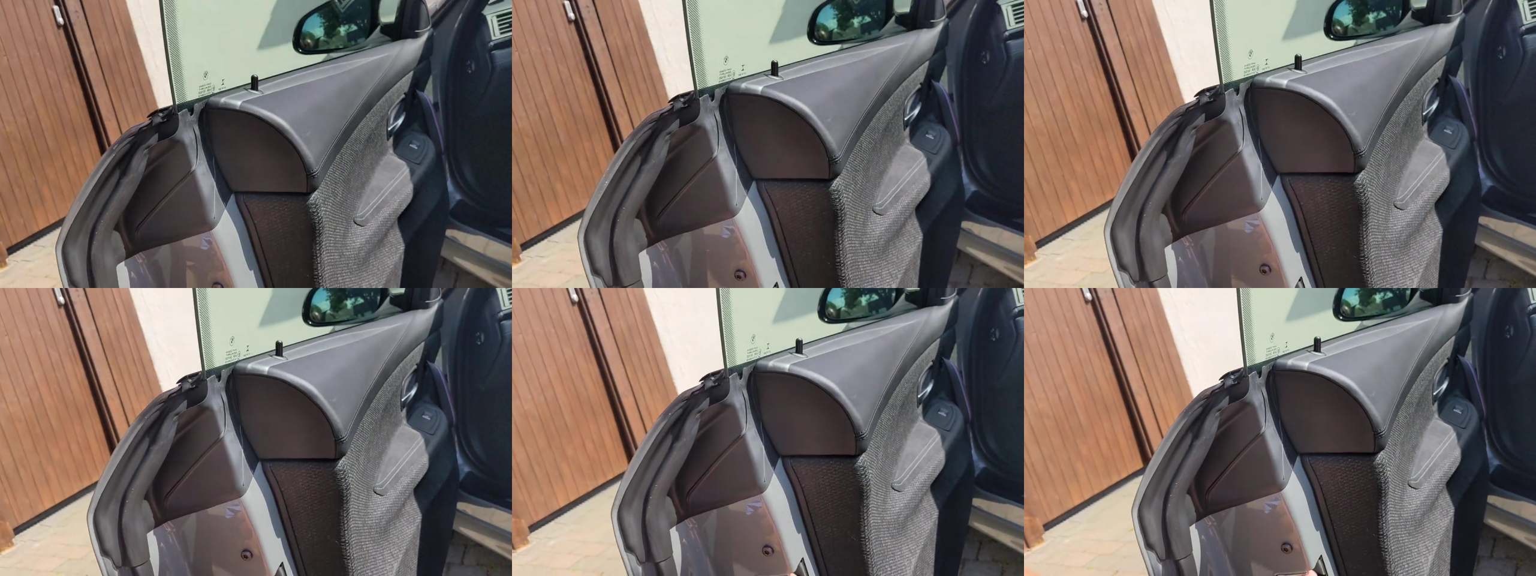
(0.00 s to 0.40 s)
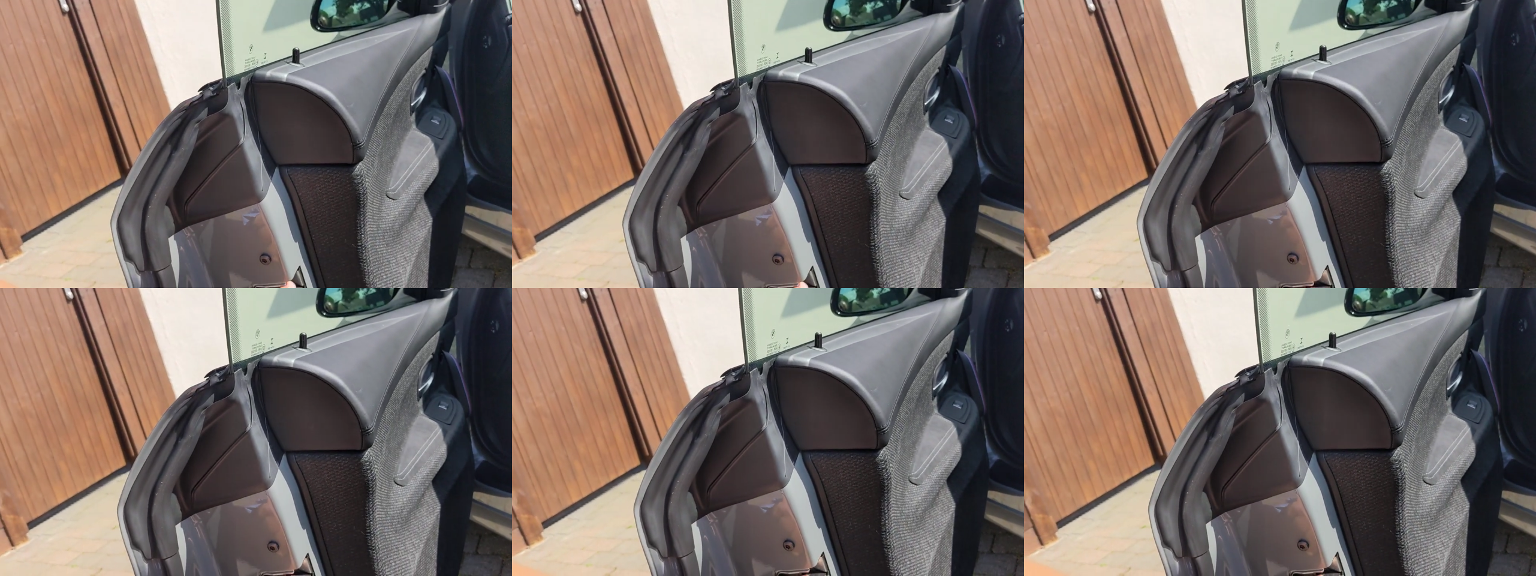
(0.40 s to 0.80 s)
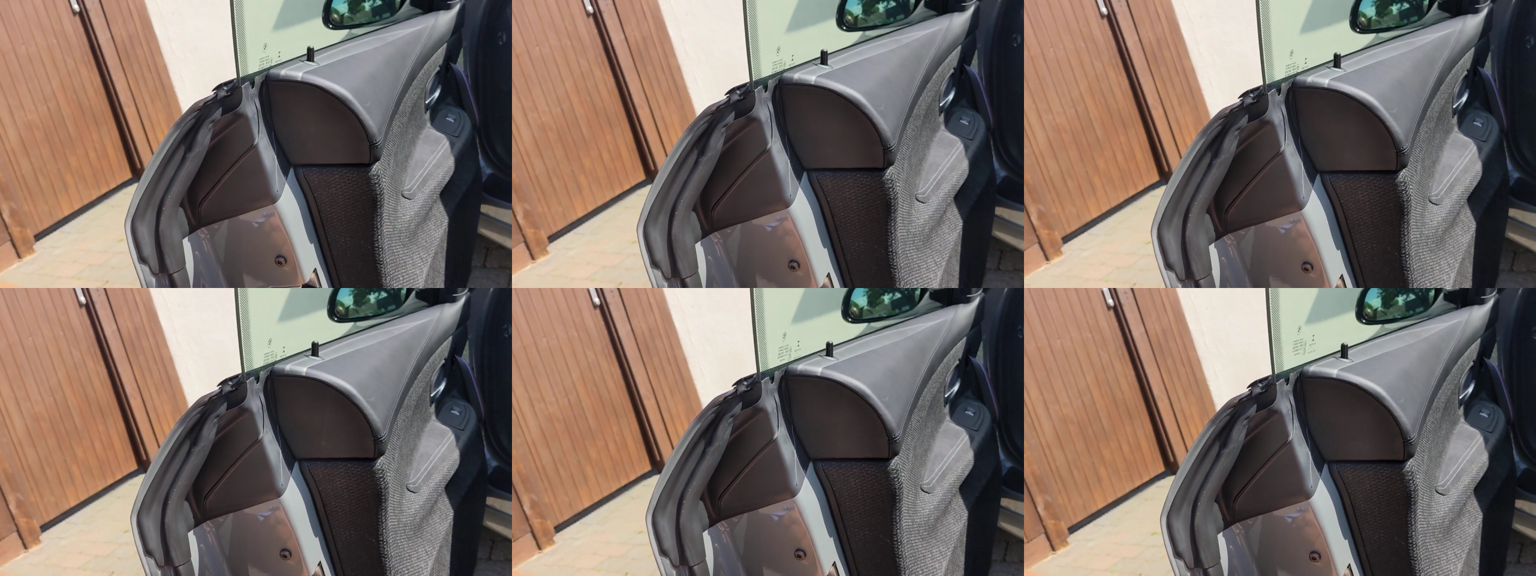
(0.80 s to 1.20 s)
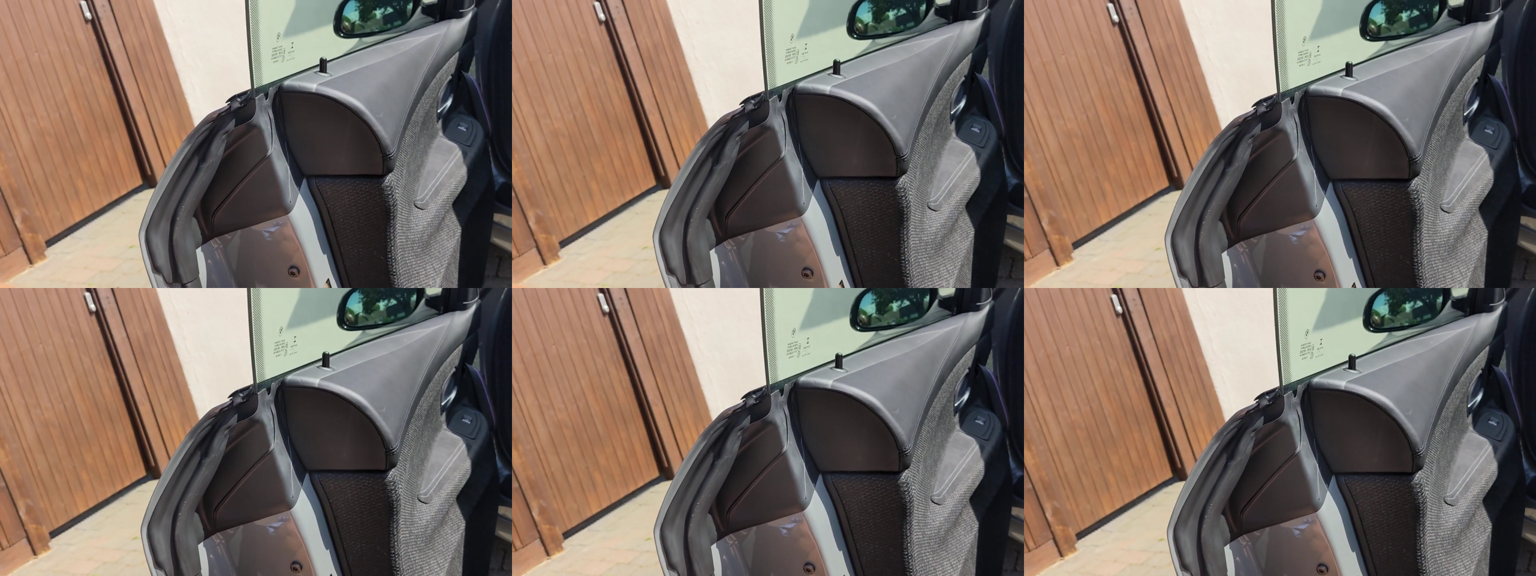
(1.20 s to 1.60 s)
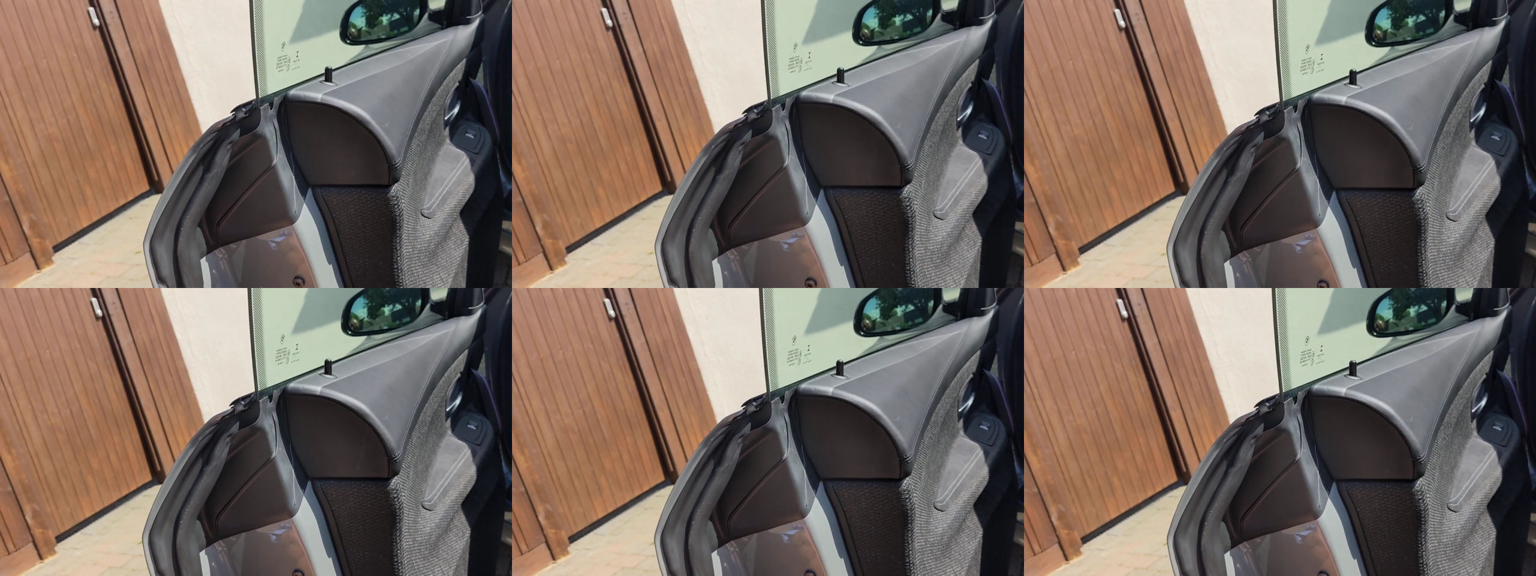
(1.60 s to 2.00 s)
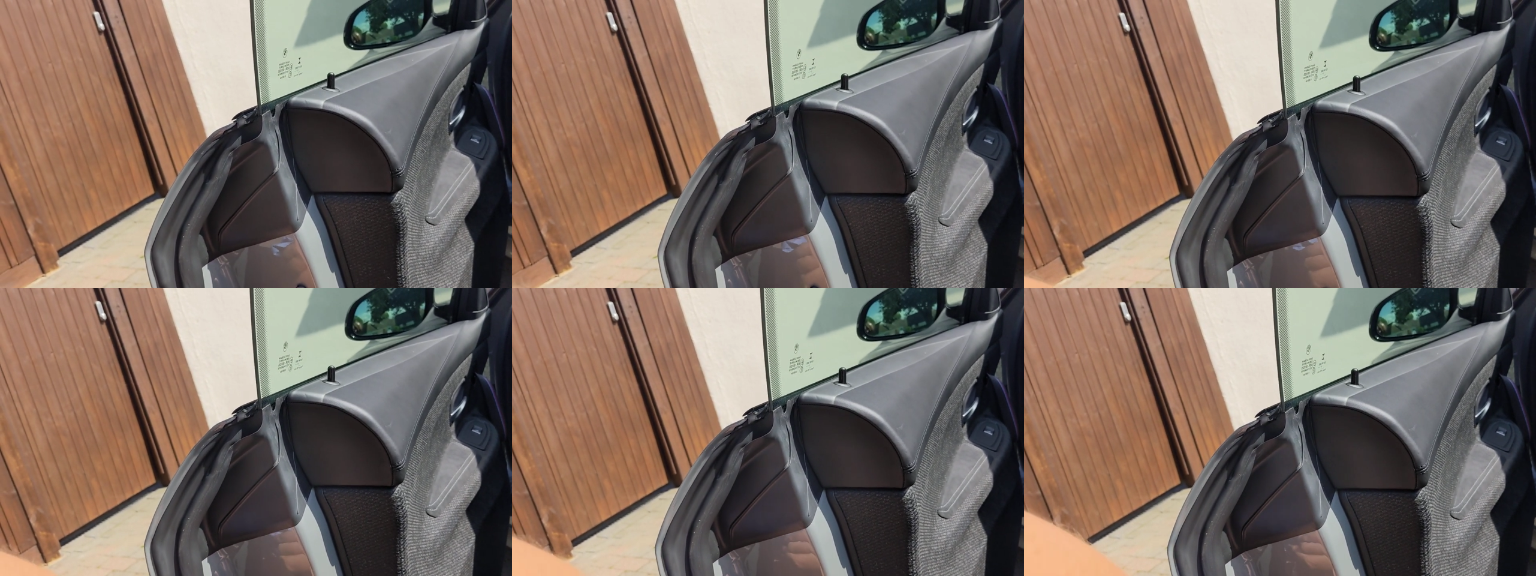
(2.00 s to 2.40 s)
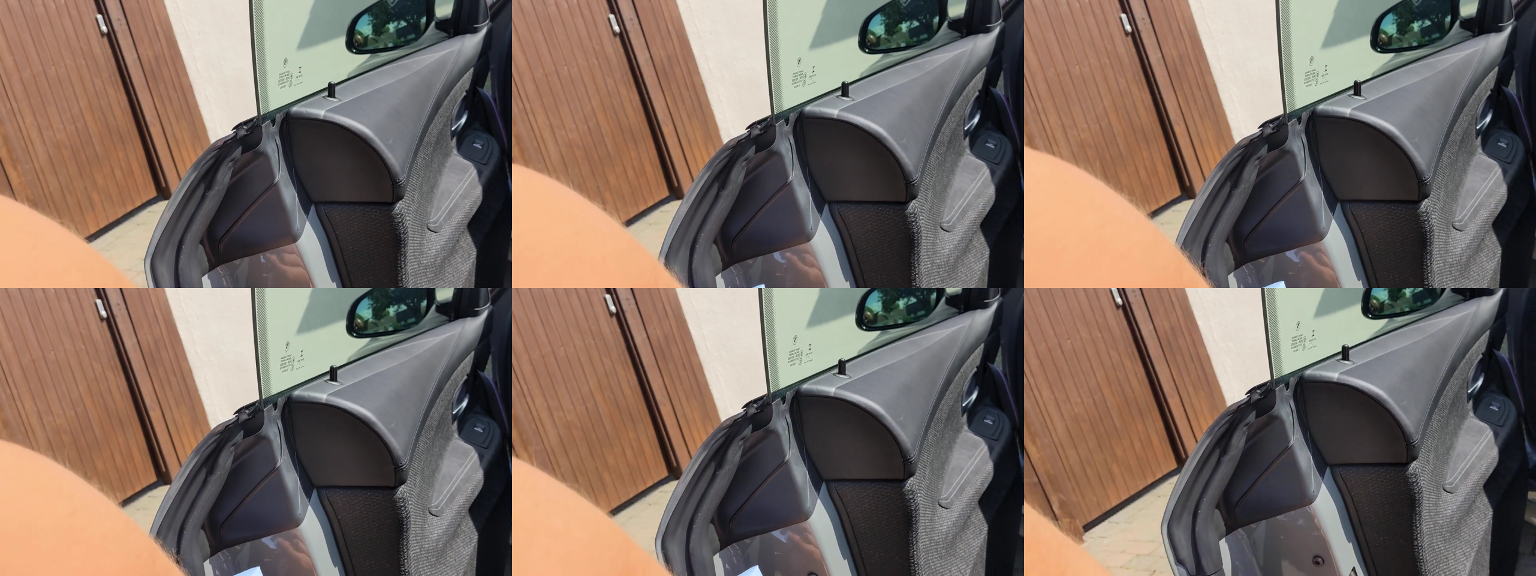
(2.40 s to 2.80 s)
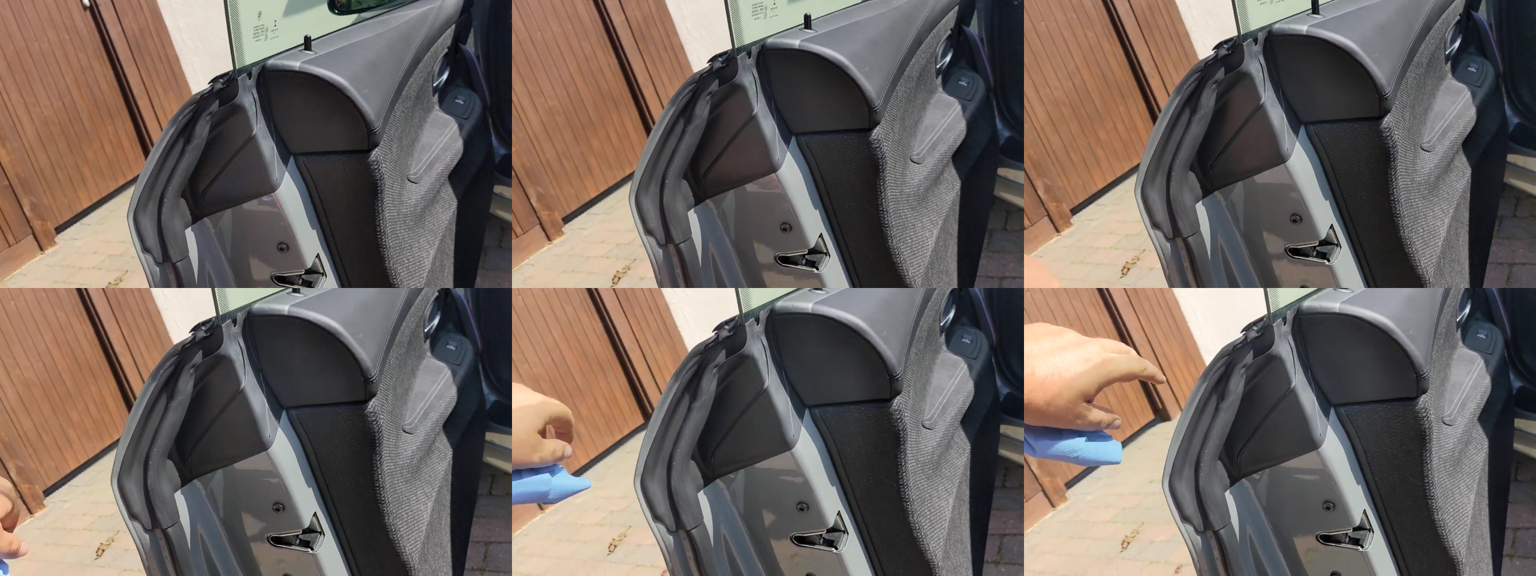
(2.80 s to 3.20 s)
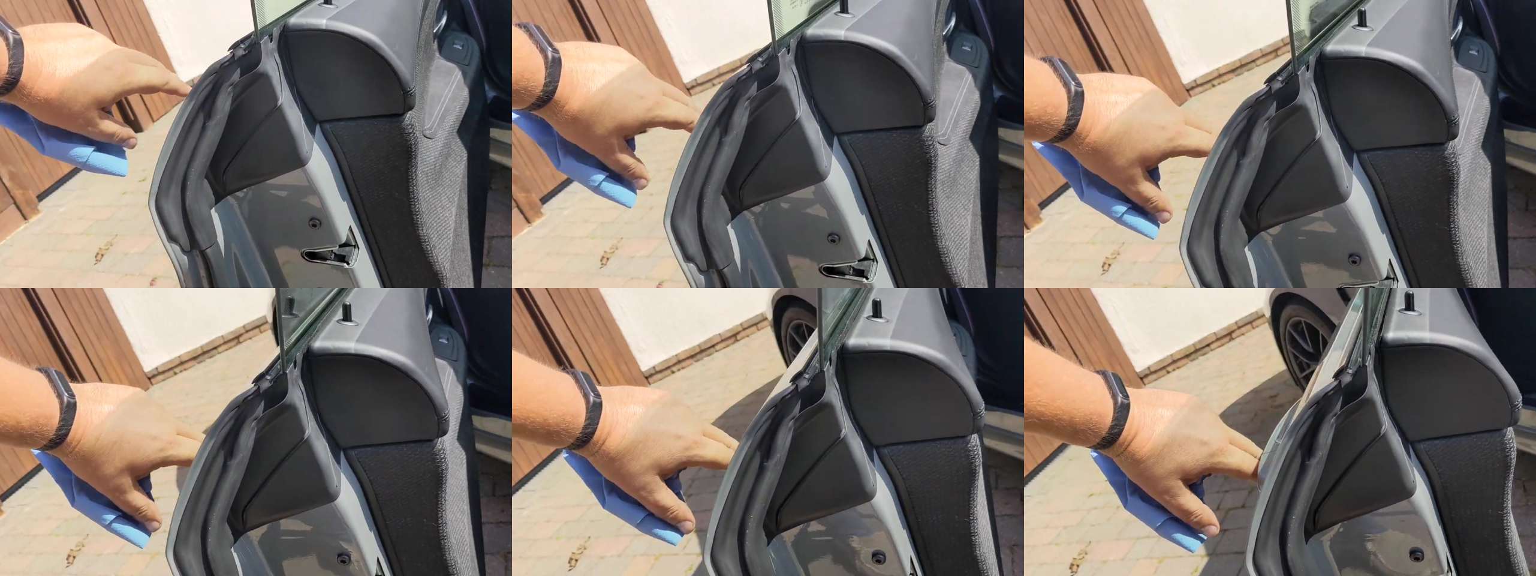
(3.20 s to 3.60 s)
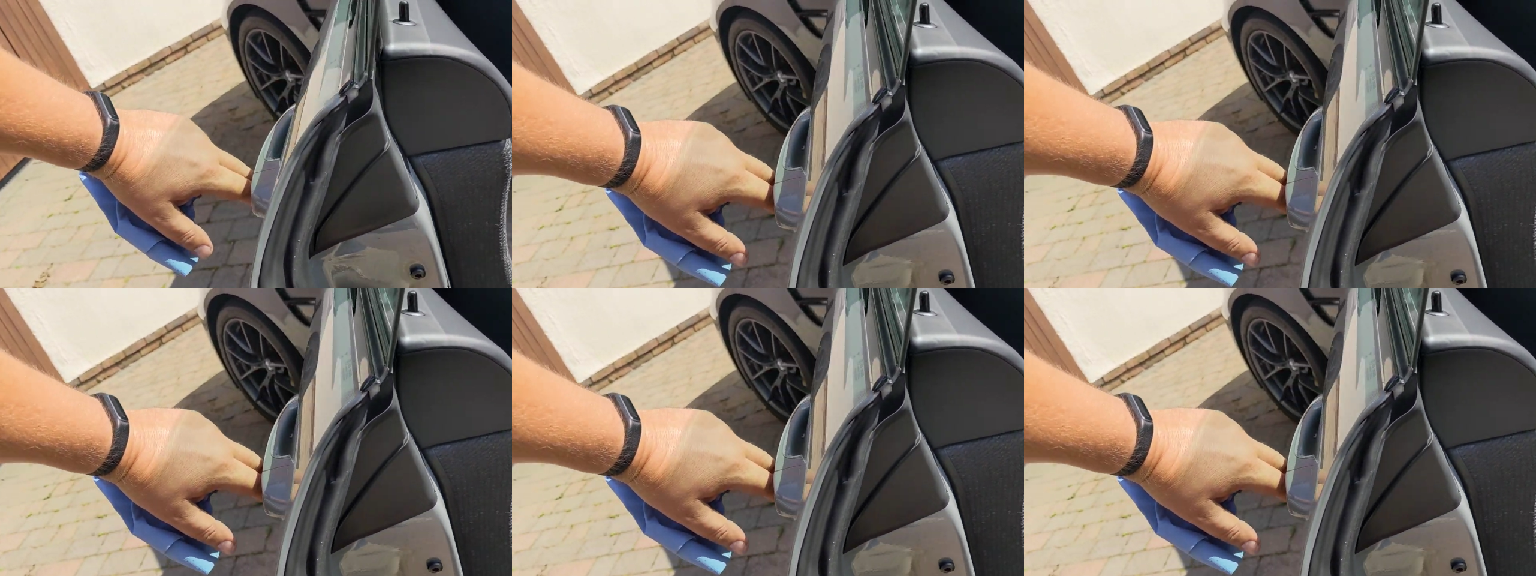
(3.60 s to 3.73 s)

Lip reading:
Nobody's mouth can be seen.